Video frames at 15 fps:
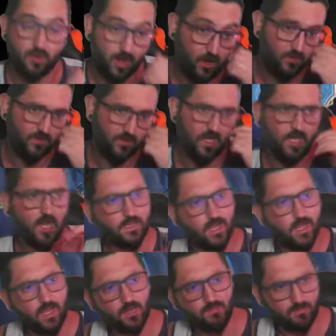Like Gusni and
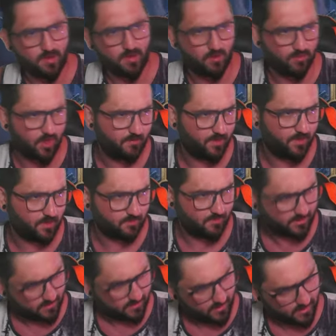Altair maybe I would not build,
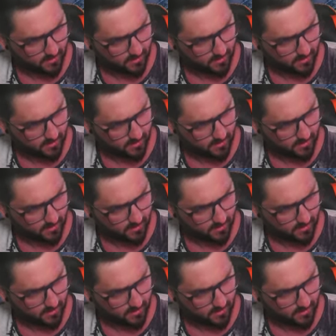but